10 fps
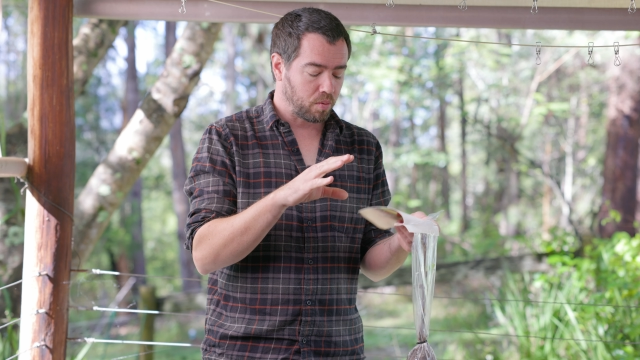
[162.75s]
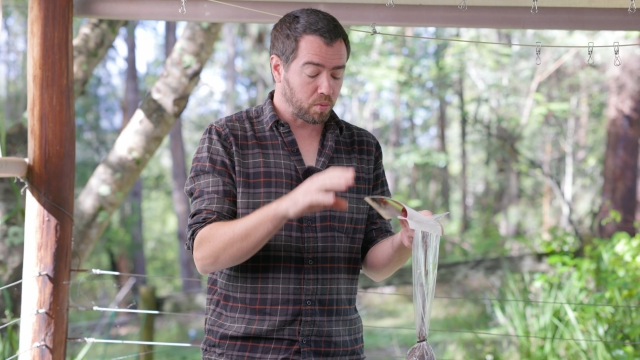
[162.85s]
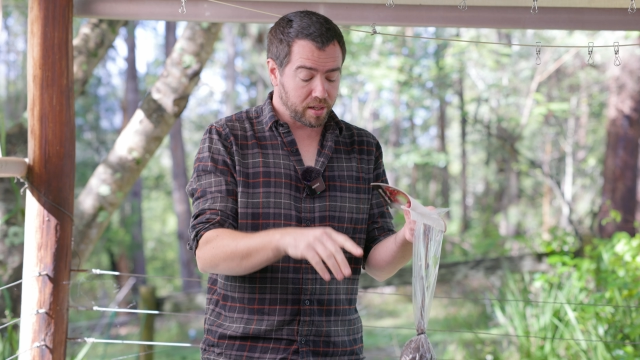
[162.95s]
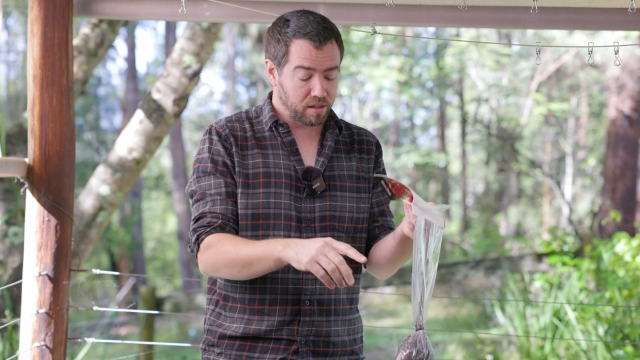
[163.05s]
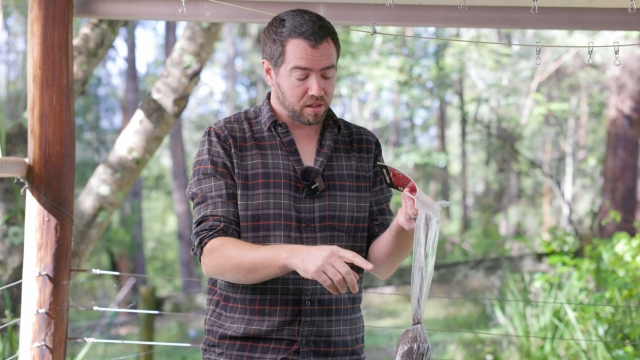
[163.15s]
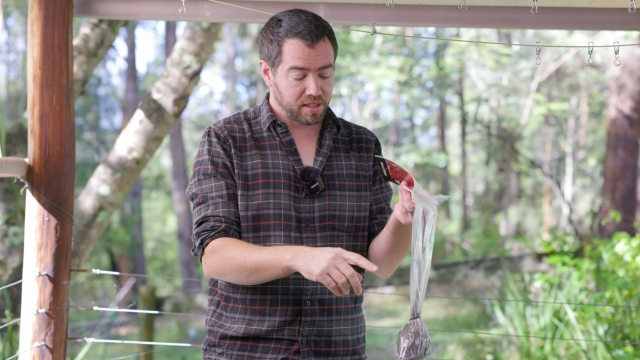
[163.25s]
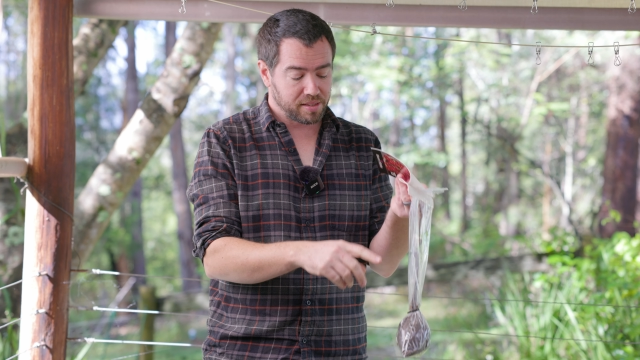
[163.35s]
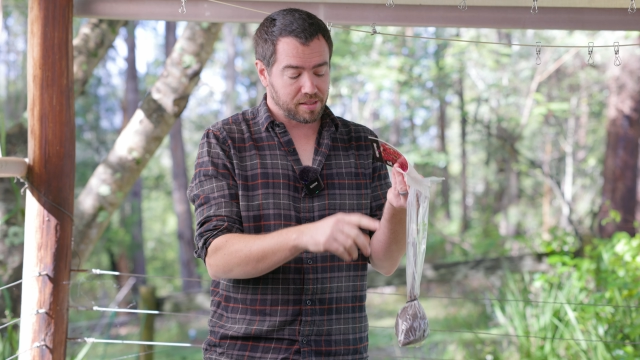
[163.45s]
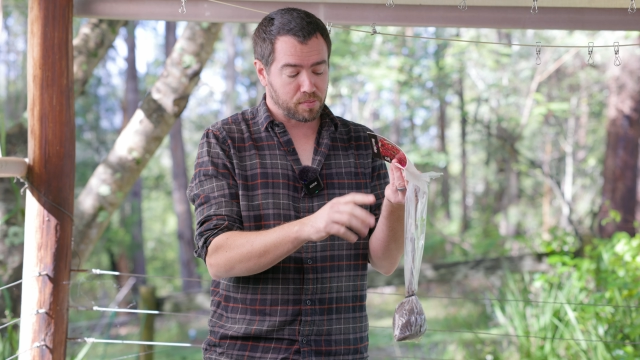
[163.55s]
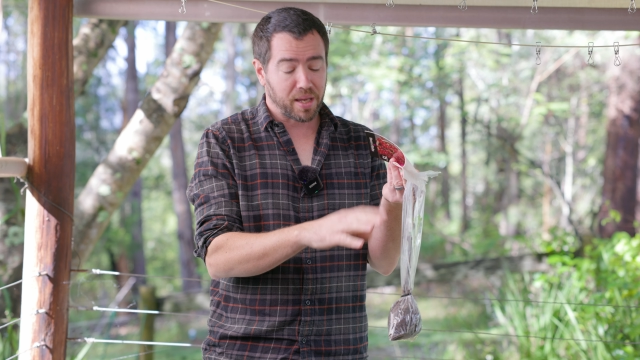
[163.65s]
One of the
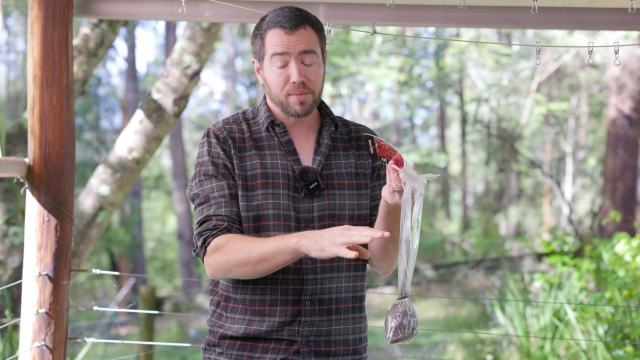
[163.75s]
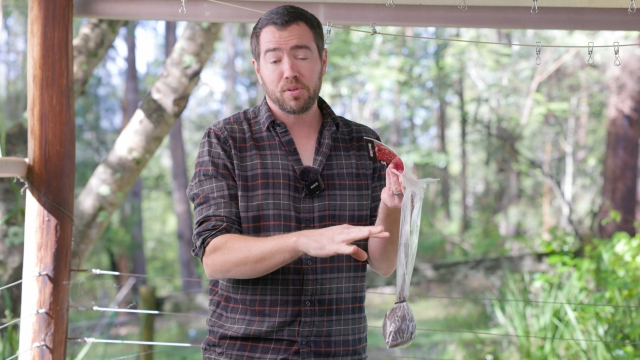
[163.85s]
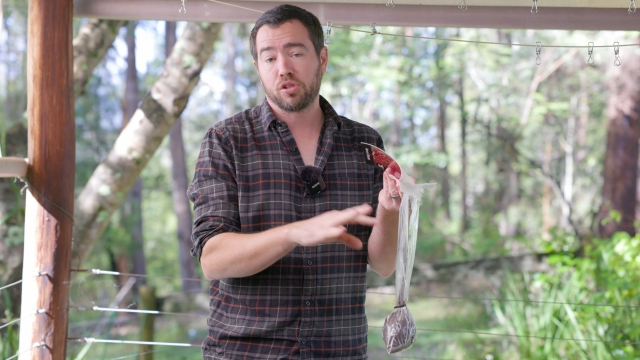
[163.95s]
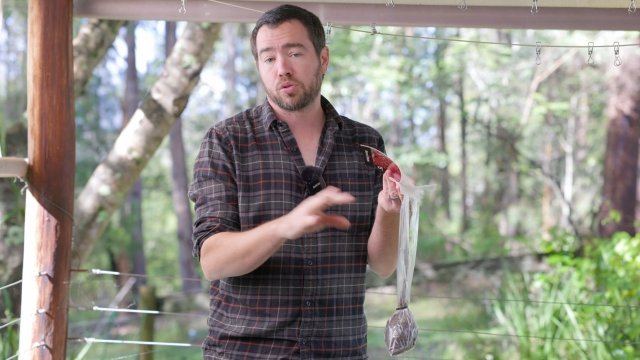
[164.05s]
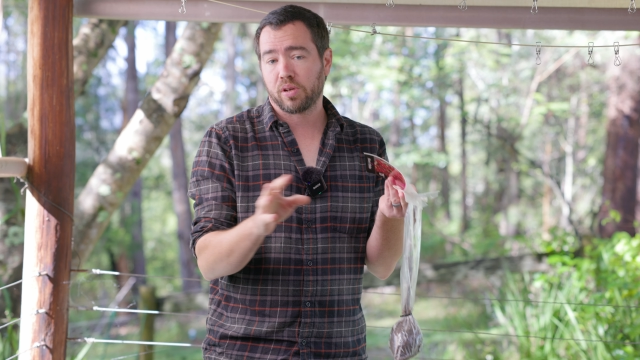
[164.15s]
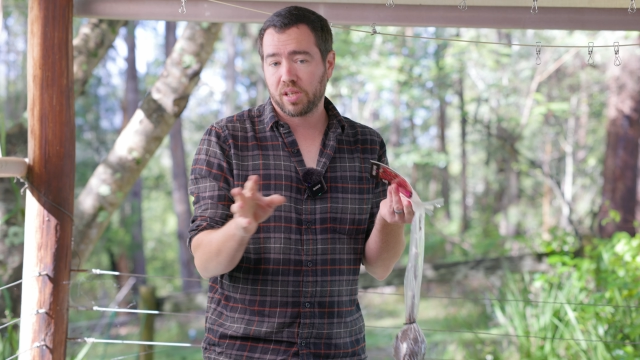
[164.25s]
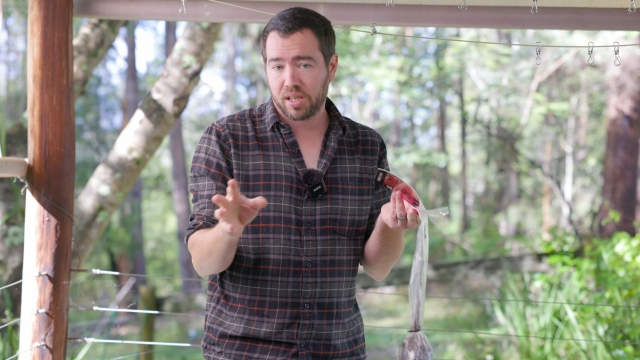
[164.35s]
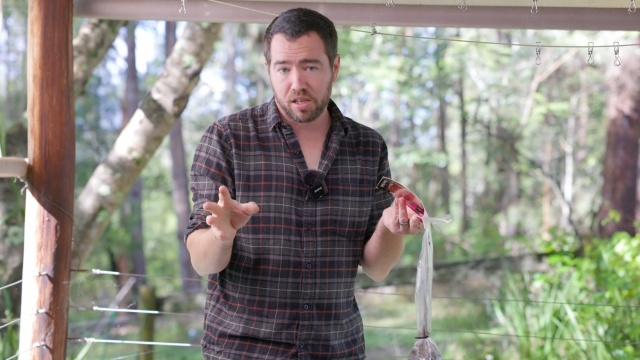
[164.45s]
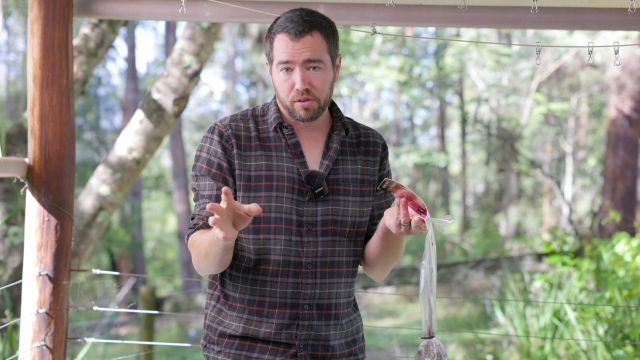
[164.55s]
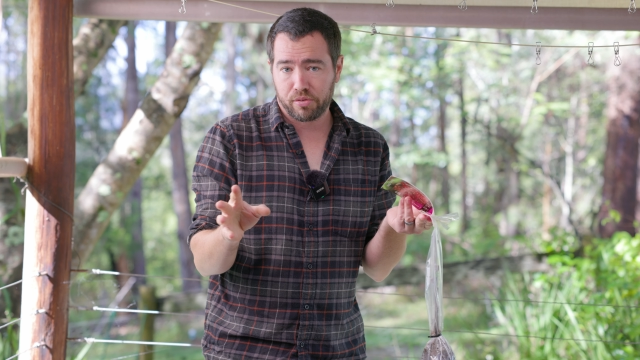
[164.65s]
things is maybe you just won't
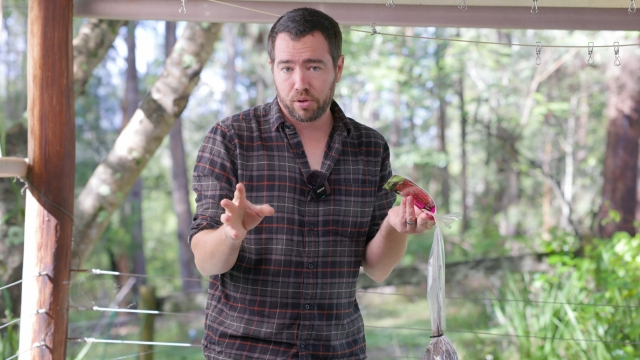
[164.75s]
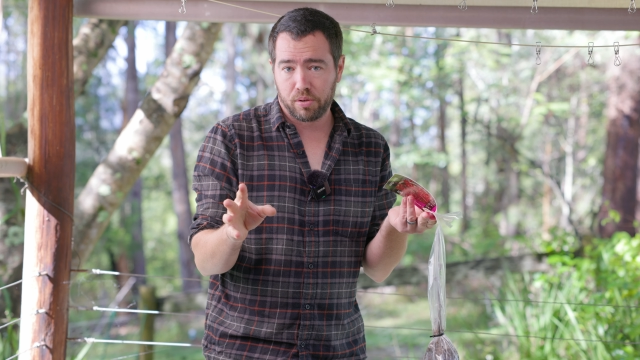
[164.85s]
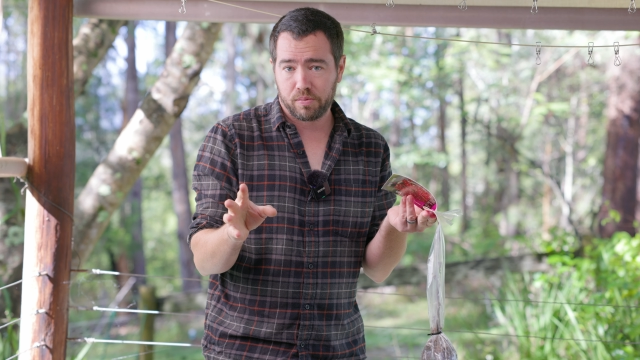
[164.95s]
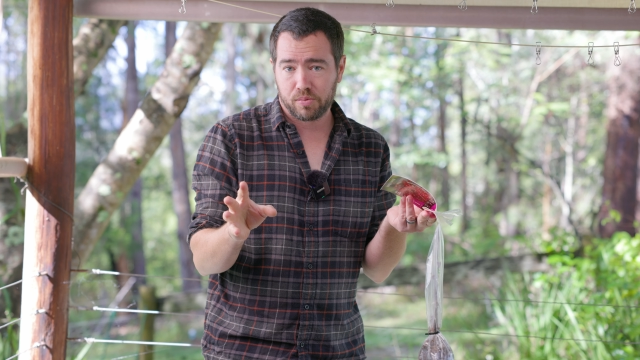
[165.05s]
get any fruit.